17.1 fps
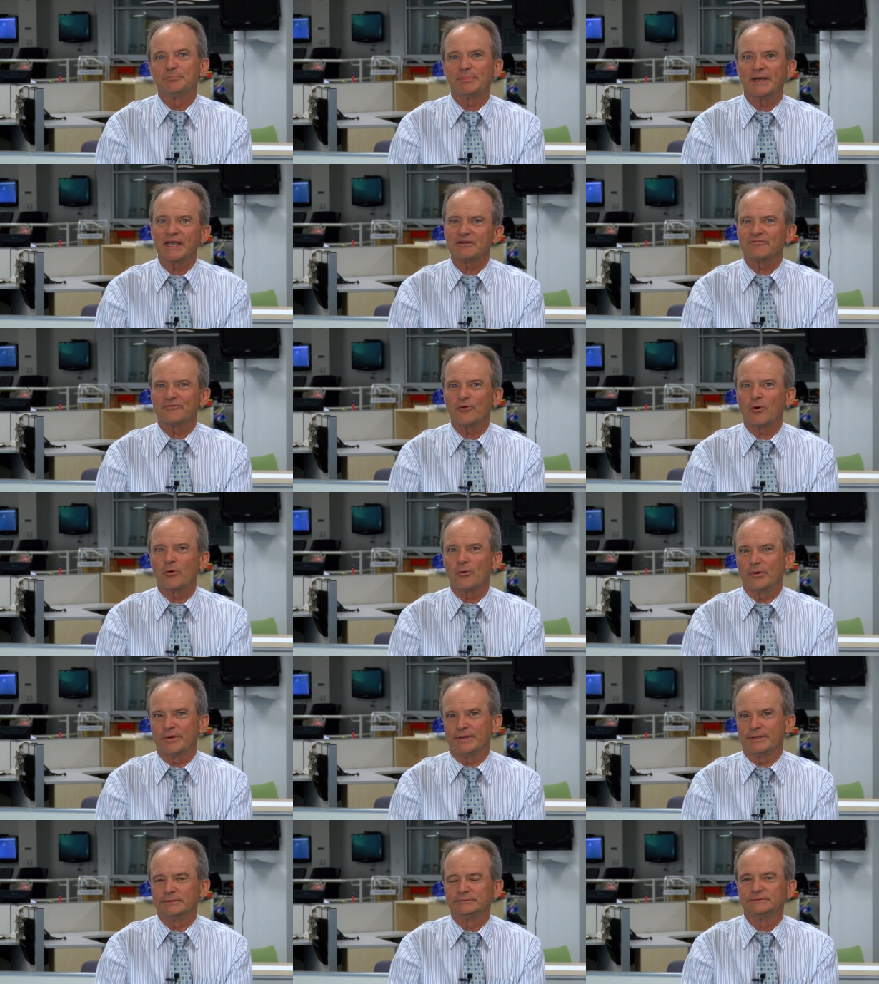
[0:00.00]
Pay it
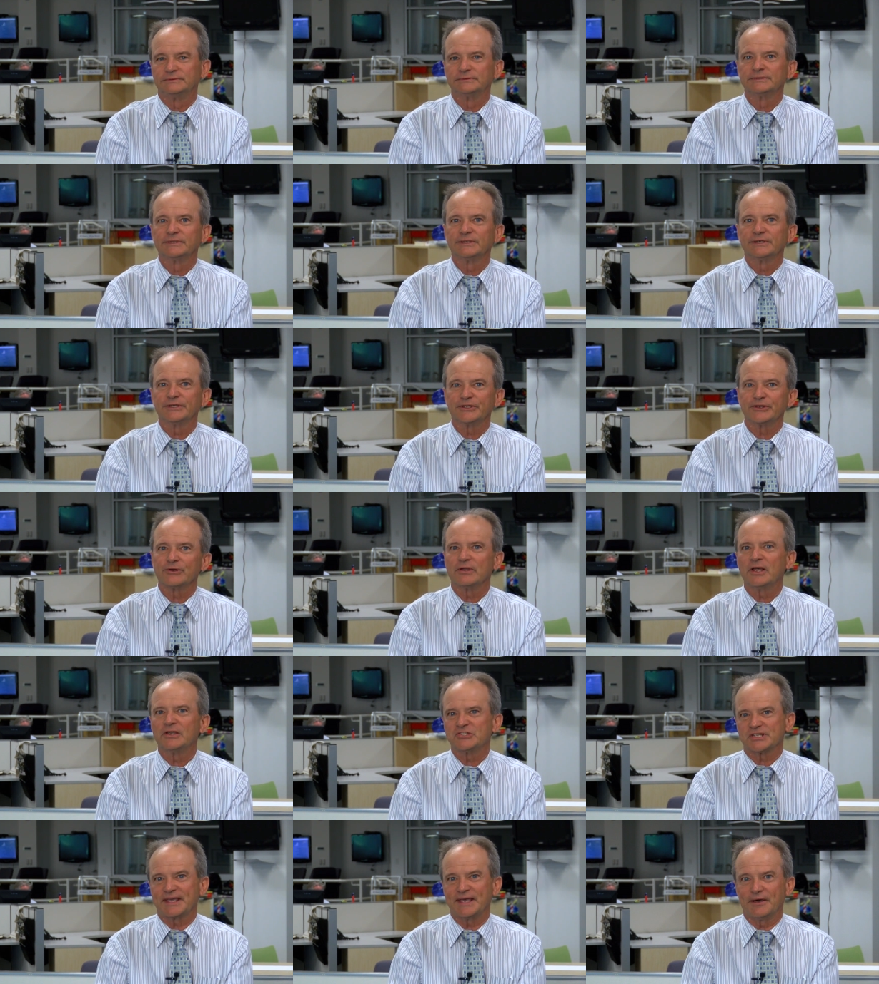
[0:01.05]
forward, your
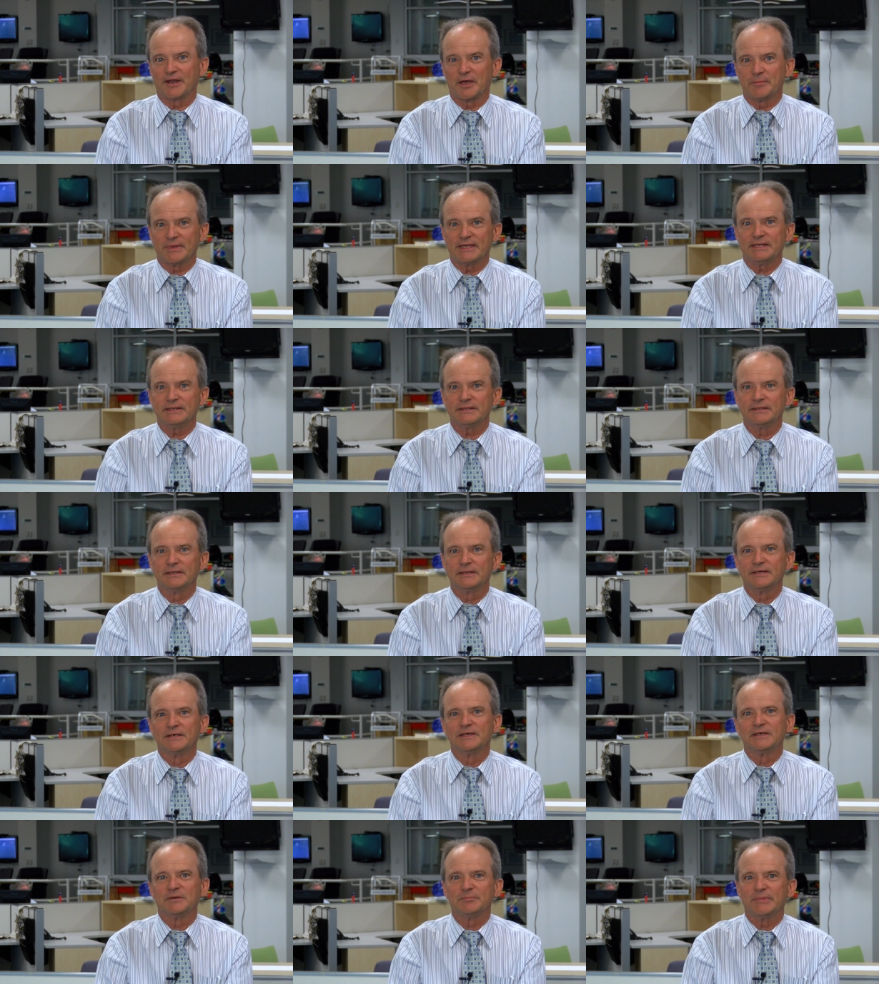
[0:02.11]
lunch account, I mean.
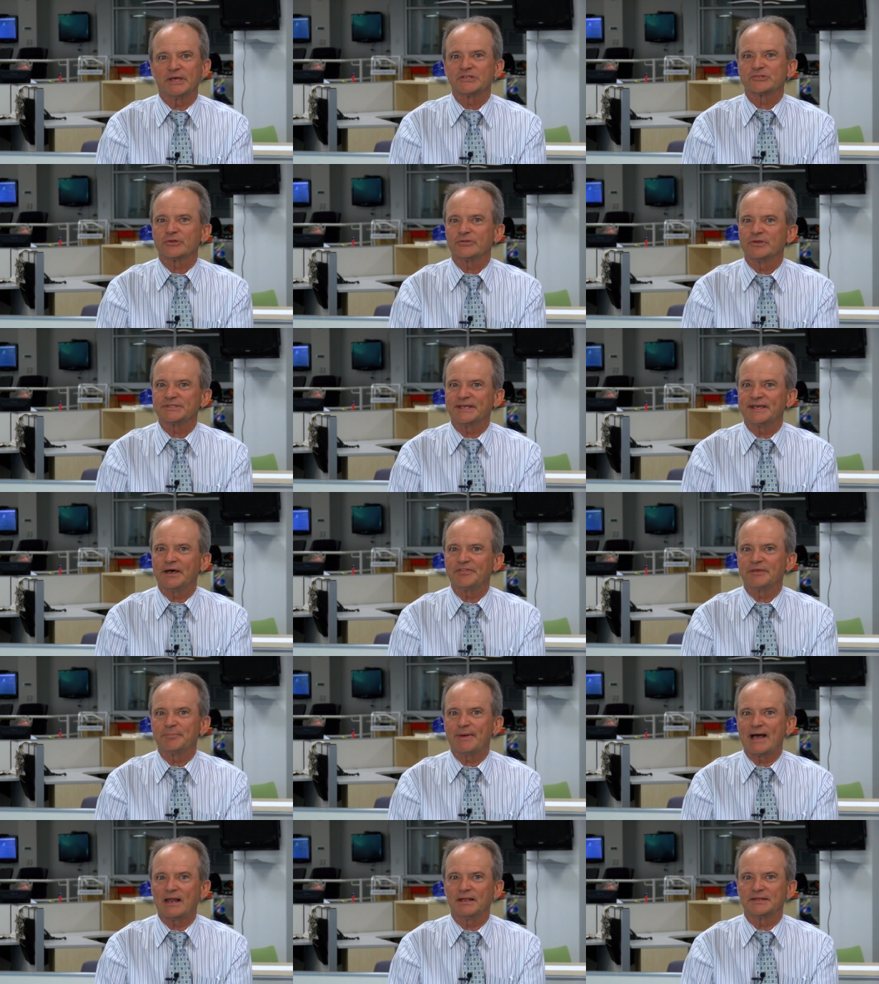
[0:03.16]
Make sure there's a healthy
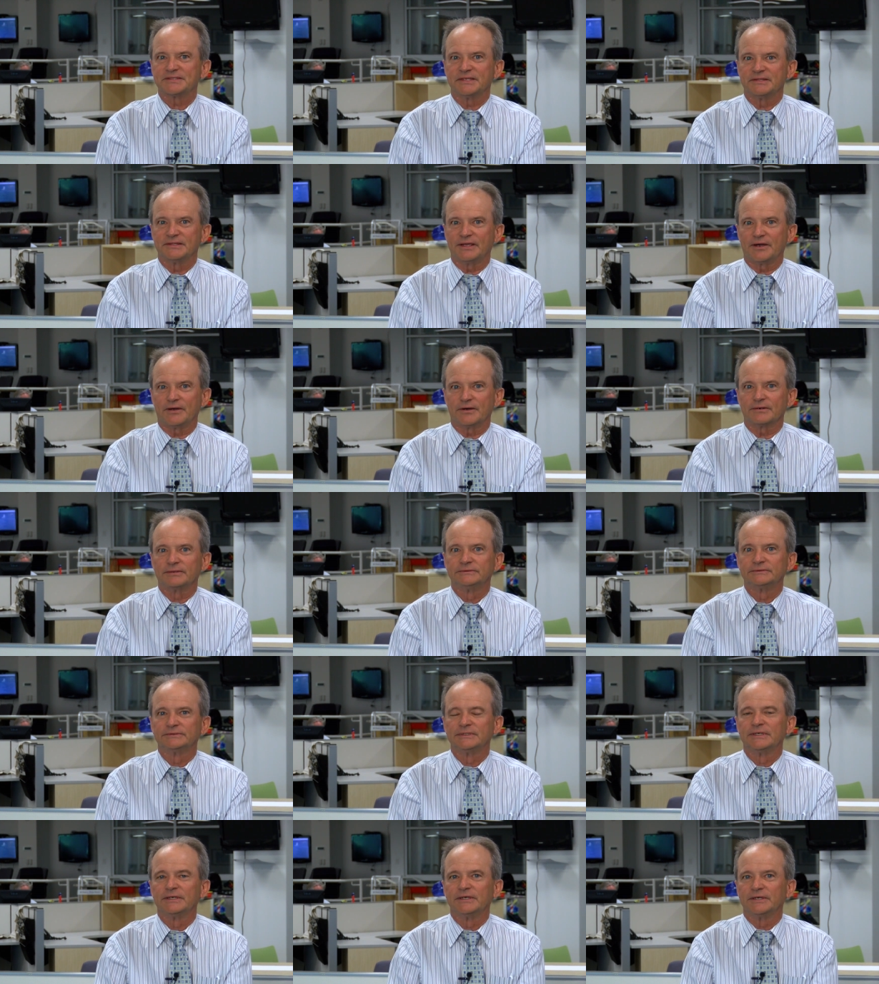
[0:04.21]
balance in there.
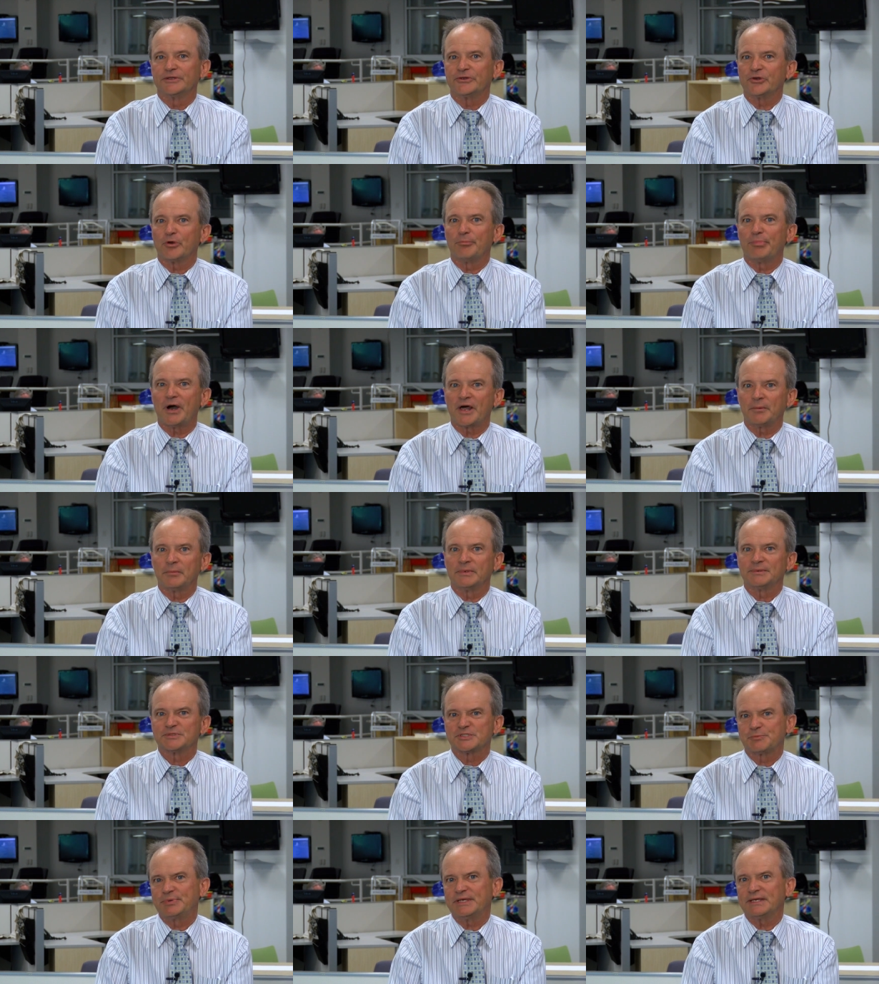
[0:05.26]
You're a
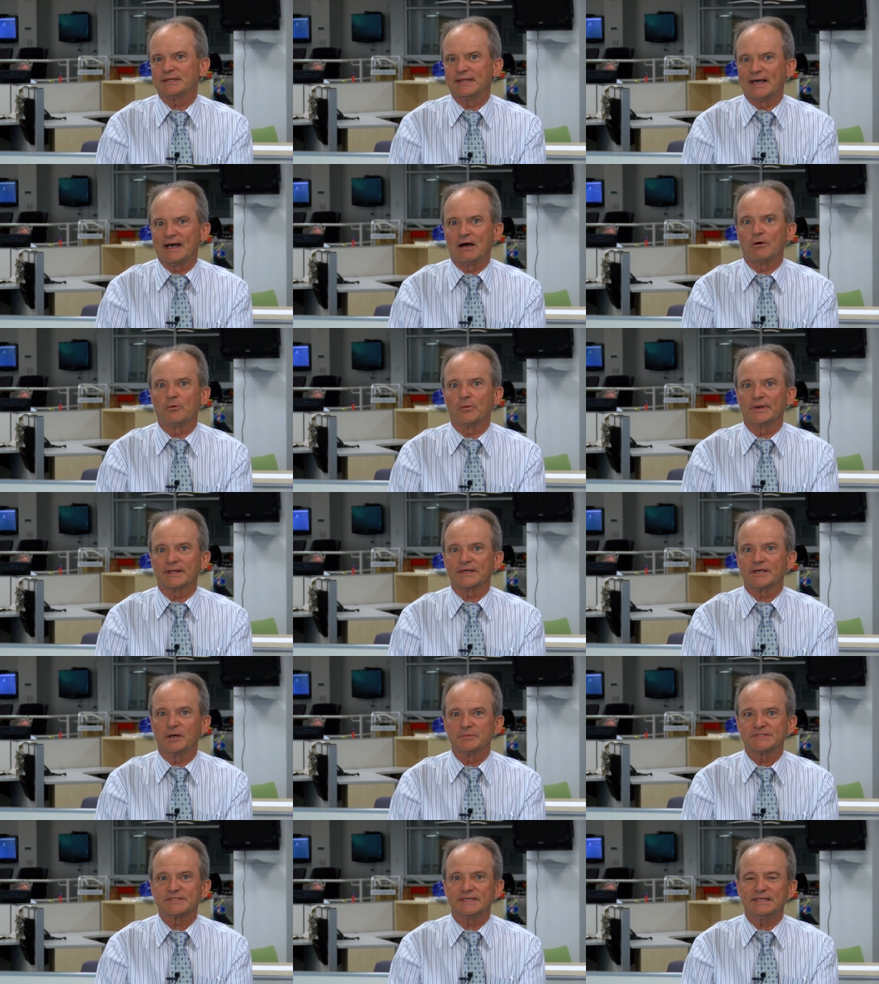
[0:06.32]
bottomless pit now when it
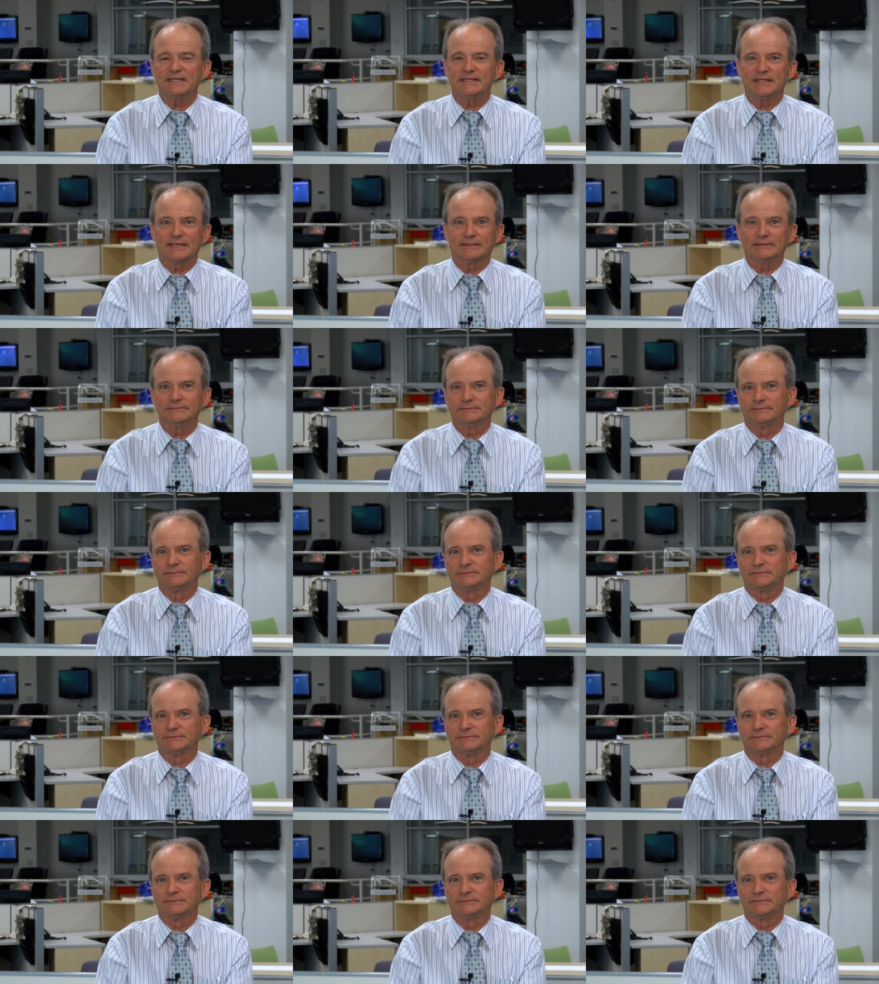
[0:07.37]
comes to eating.